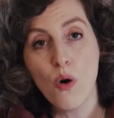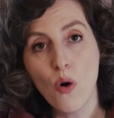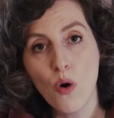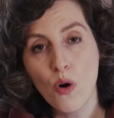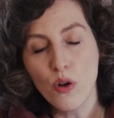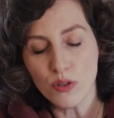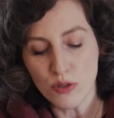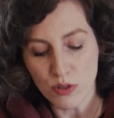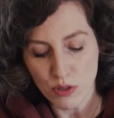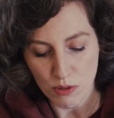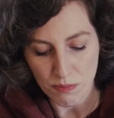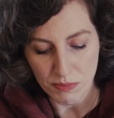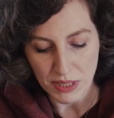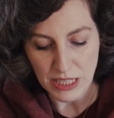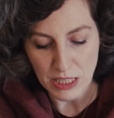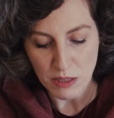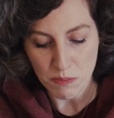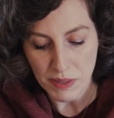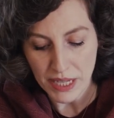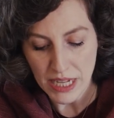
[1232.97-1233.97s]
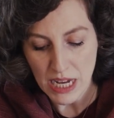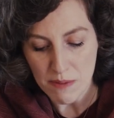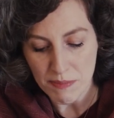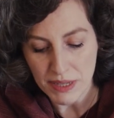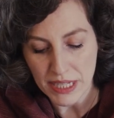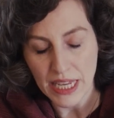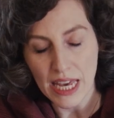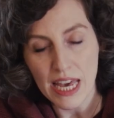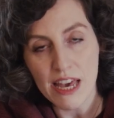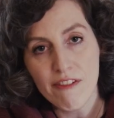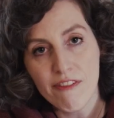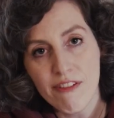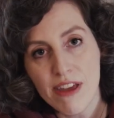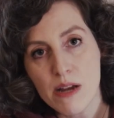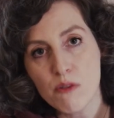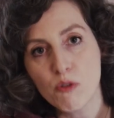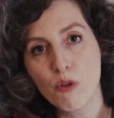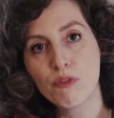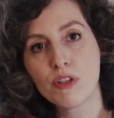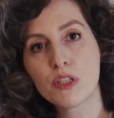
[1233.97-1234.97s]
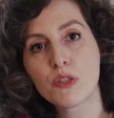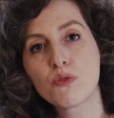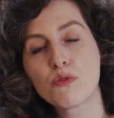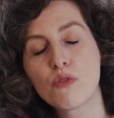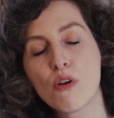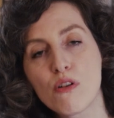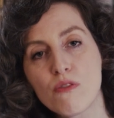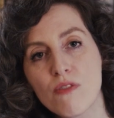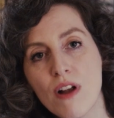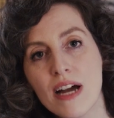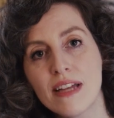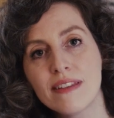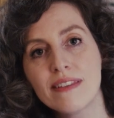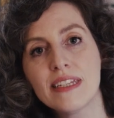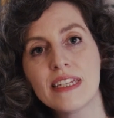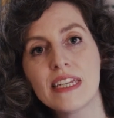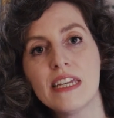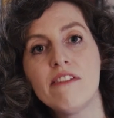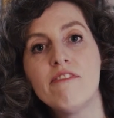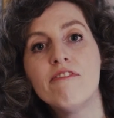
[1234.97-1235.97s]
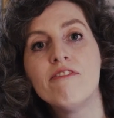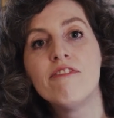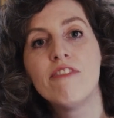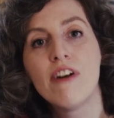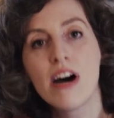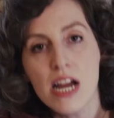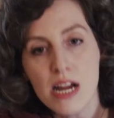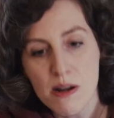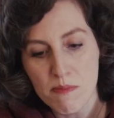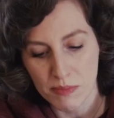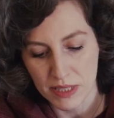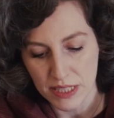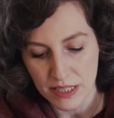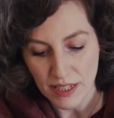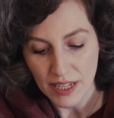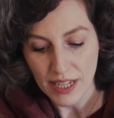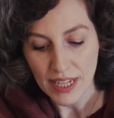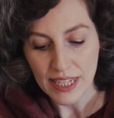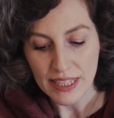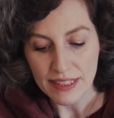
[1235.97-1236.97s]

also means becoming aware of a surrounding environment